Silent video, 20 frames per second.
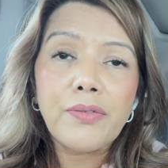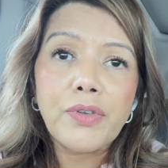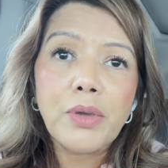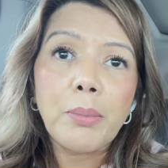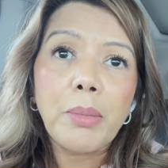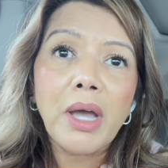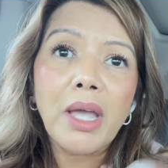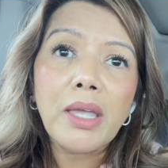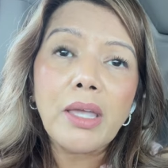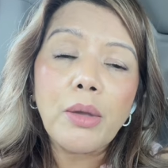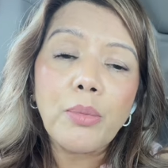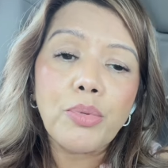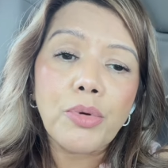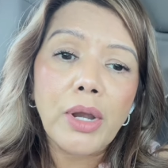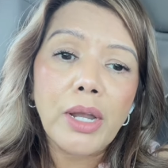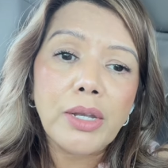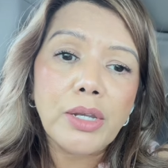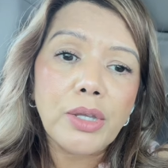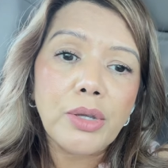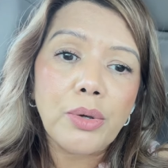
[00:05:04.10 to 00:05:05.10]
you're buying a
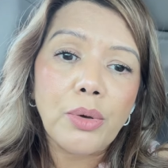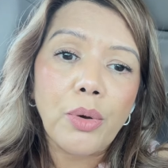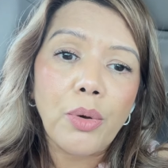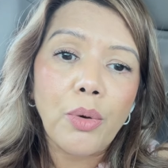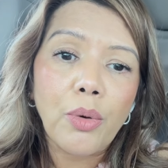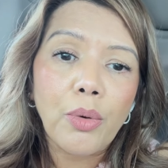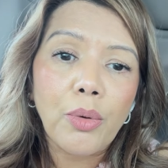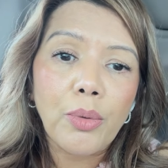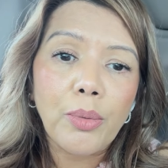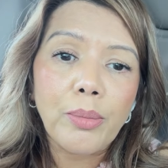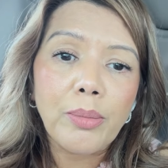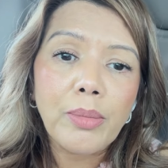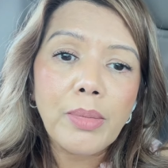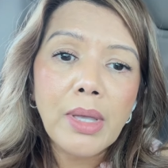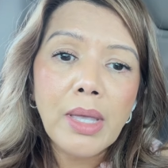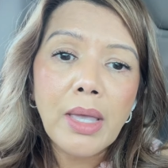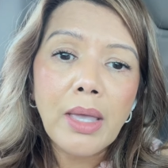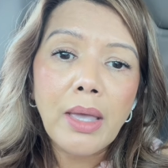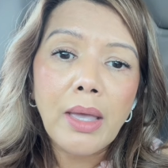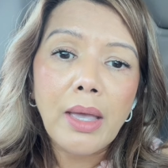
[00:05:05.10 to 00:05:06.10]
brand new home
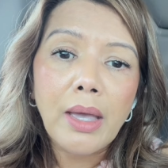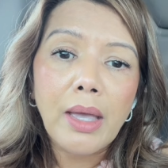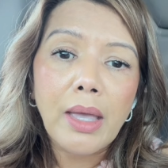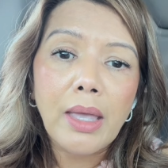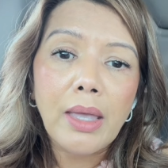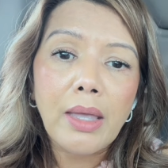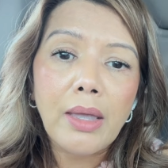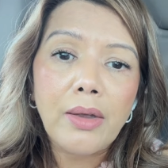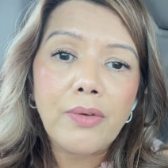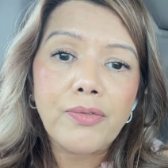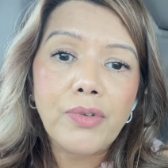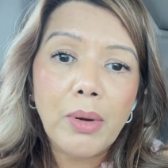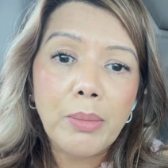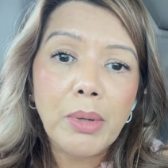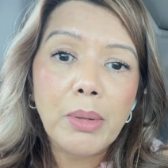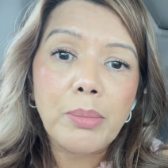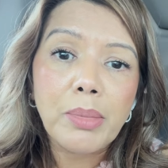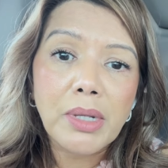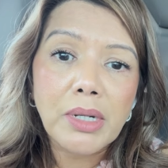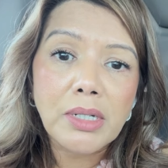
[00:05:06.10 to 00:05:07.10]
from
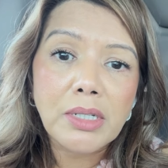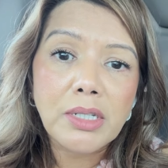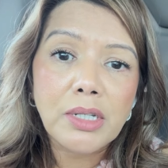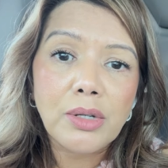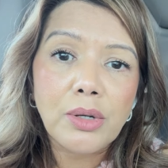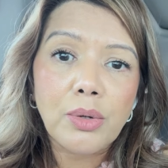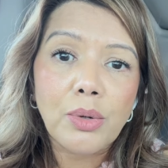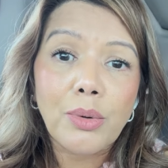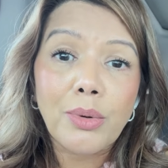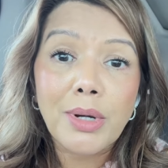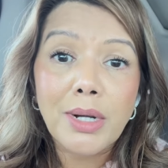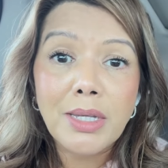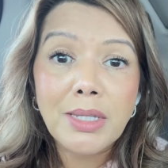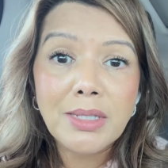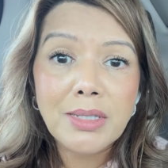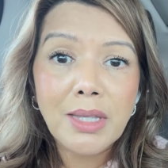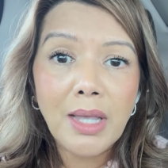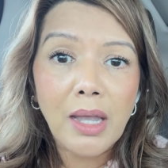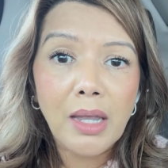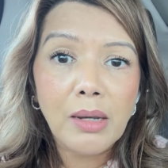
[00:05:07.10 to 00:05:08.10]
a builder or an
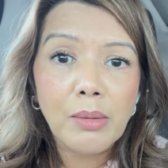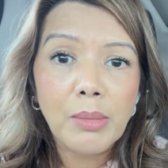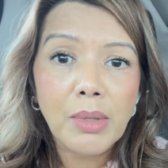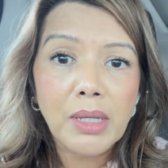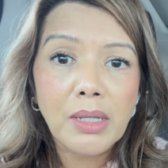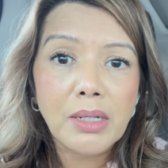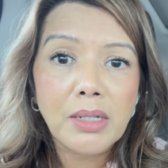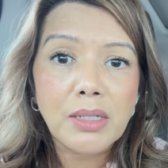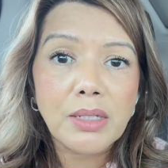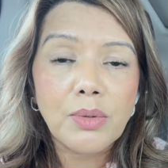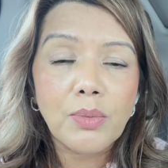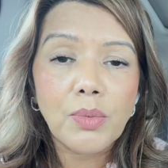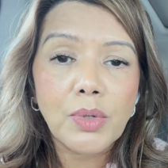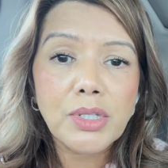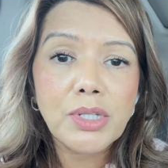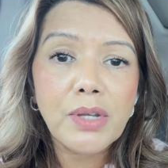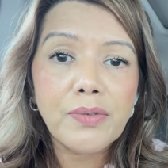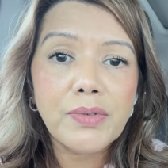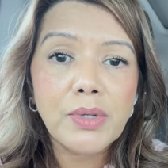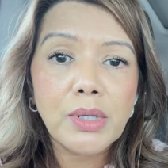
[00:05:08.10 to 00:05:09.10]
assignment,
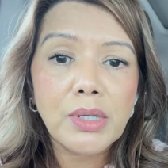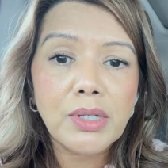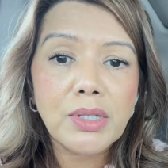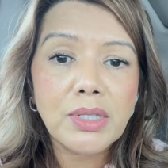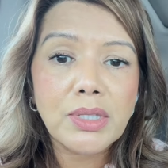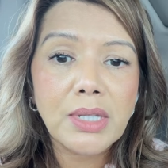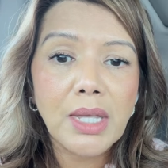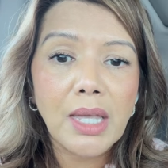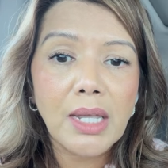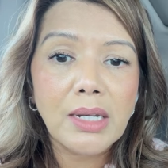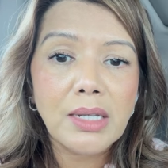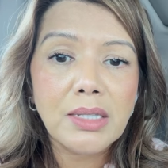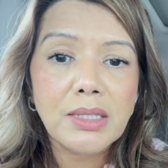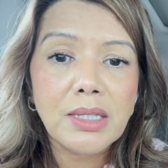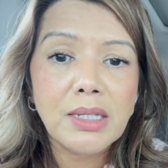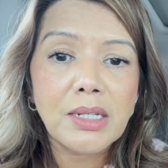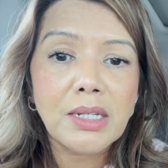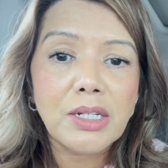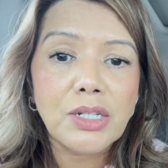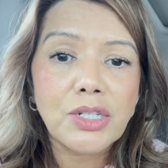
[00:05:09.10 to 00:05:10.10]
what you have to understand is,
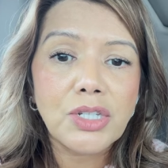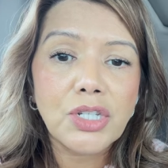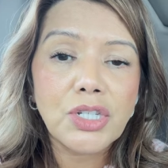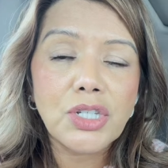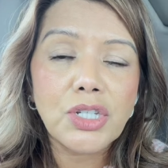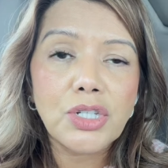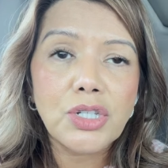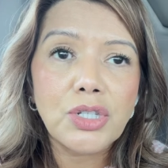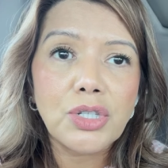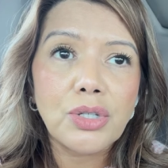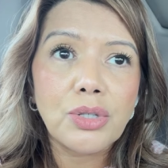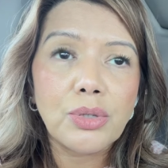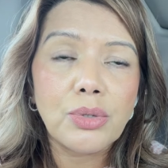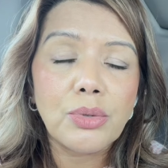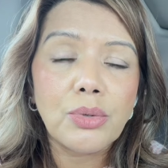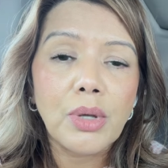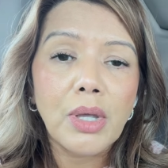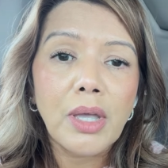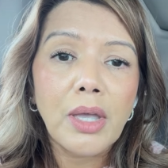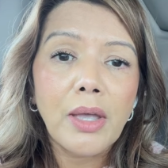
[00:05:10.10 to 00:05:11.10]
in addition
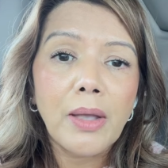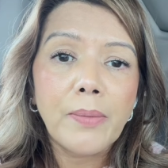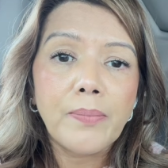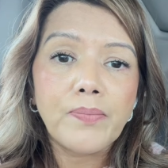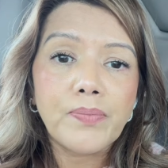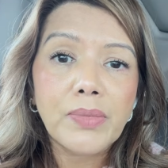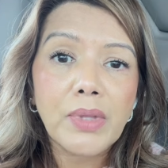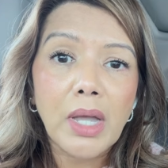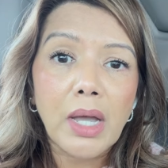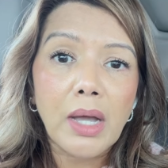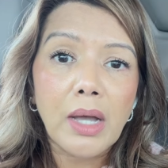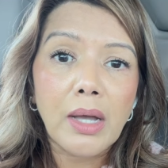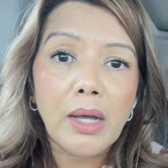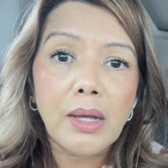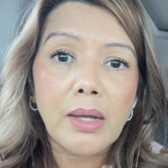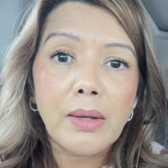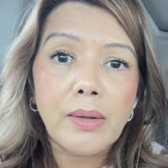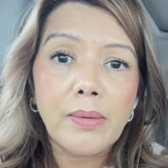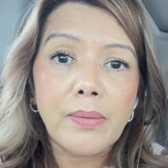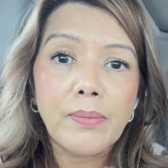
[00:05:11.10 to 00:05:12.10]
to
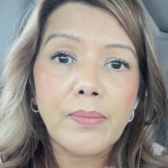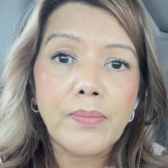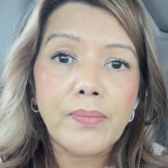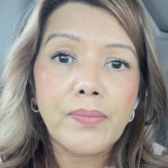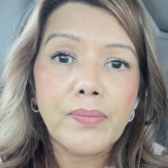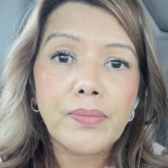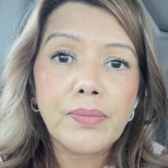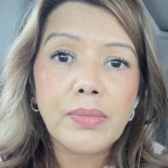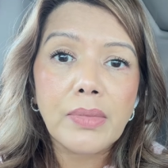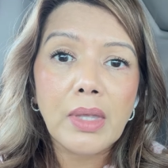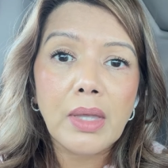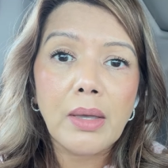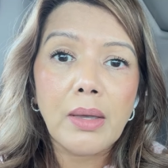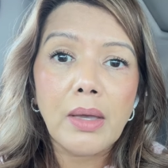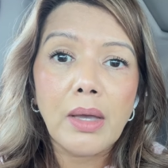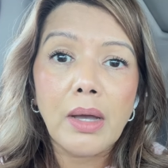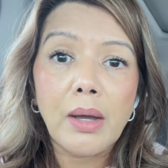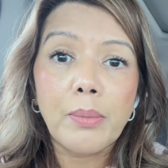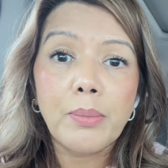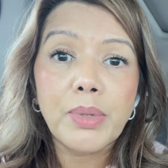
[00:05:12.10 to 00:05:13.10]
um,
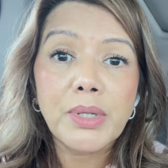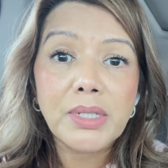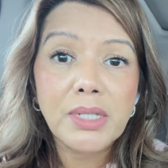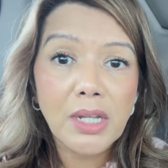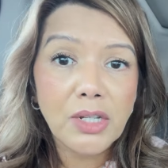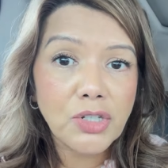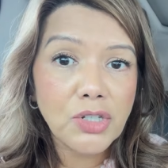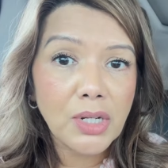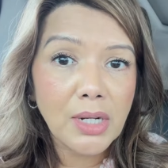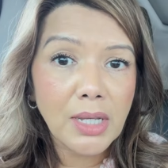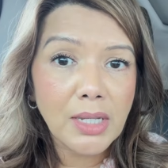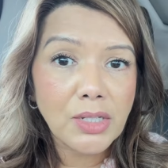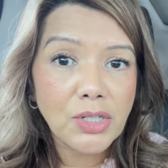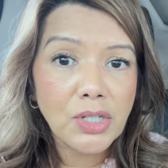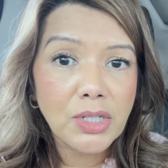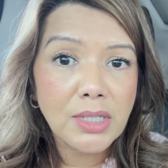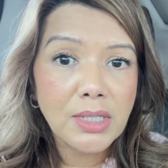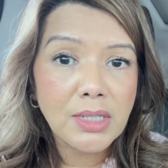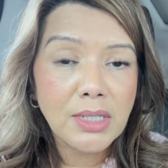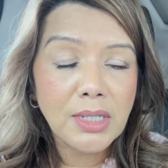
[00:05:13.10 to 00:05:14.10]
potential
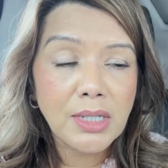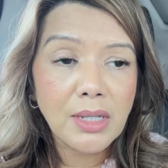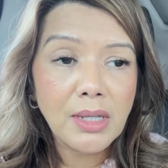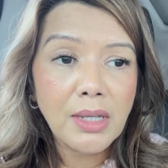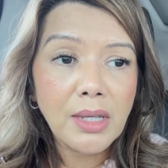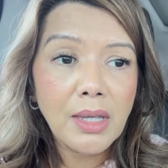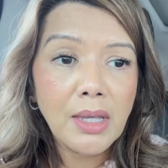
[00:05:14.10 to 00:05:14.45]
HST,